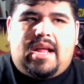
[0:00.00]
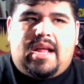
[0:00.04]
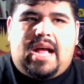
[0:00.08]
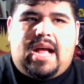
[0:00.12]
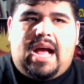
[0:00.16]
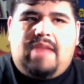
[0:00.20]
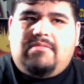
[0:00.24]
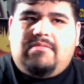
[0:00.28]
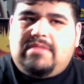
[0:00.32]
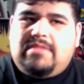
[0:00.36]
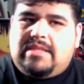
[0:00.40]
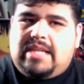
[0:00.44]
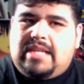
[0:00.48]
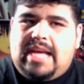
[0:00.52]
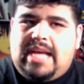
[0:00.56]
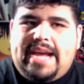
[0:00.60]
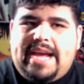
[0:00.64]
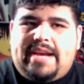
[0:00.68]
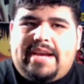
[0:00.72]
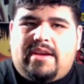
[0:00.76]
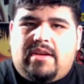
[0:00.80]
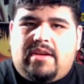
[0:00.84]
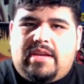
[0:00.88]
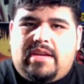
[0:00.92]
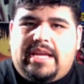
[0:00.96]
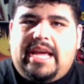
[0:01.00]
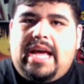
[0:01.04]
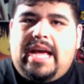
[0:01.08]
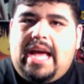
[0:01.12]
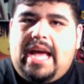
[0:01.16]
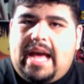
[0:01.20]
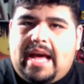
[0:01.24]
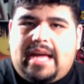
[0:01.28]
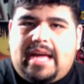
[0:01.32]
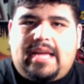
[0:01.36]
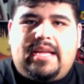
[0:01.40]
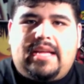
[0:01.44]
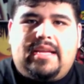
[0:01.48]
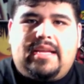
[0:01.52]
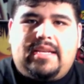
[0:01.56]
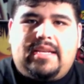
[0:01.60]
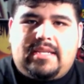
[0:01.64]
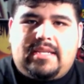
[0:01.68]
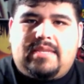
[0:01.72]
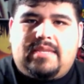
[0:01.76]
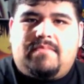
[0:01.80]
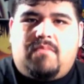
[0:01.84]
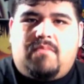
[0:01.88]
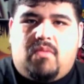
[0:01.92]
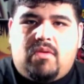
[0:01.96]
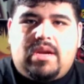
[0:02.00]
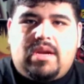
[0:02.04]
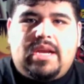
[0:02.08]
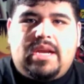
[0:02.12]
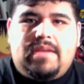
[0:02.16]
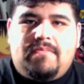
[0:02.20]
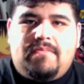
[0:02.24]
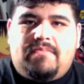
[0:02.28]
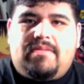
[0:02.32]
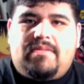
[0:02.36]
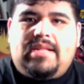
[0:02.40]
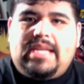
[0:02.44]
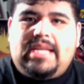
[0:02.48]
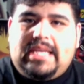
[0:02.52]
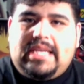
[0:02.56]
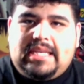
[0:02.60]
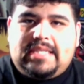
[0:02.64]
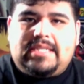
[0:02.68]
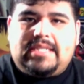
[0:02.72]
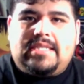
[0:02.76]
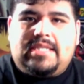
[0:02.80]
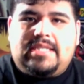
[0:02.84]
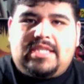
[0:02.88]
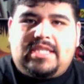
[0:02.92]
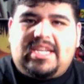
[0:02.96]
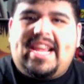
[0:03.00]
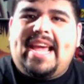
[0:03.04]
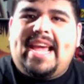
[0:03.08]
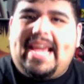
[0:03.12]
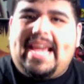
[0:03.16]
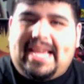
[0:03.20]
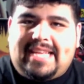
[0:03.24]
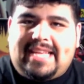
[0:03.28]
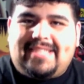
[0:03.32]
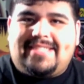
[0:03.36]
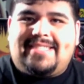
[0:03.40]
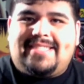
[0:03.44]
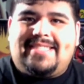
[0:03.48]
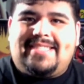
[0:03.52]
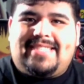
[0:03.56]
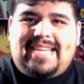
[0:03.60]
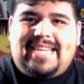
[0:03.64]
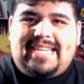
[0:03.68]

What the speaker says: I was like, yeah, Morgan, please change.